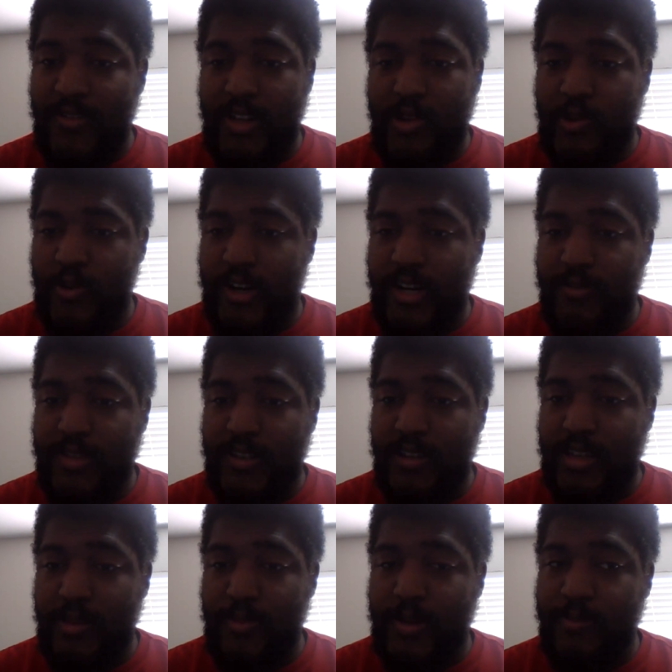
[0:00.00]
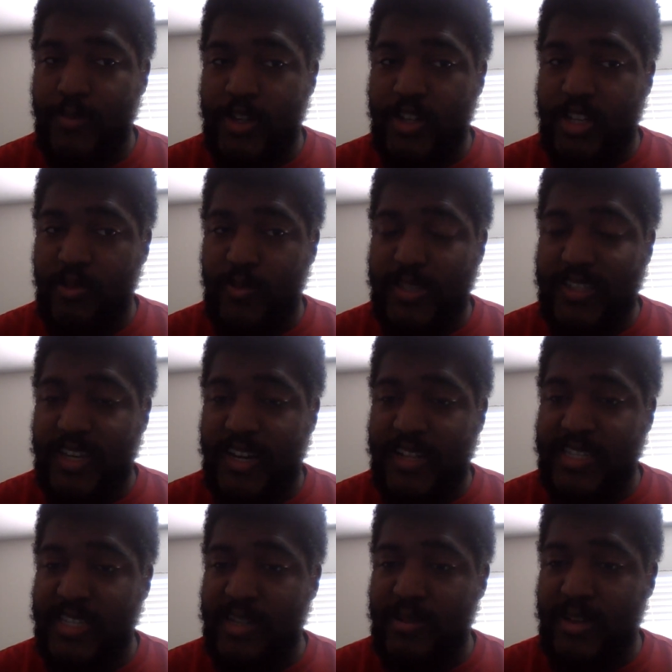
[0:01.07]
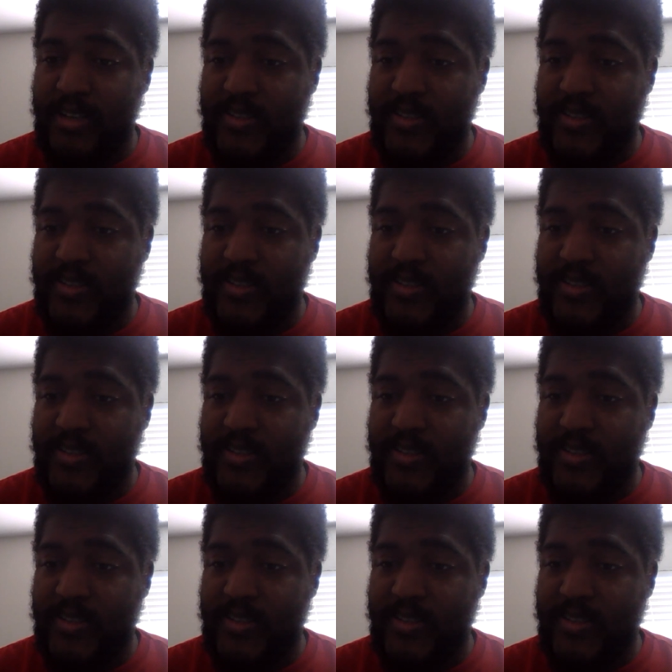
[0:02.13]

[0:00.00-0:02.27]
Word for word: even know why I'm talking about Michigan, Wisconsin.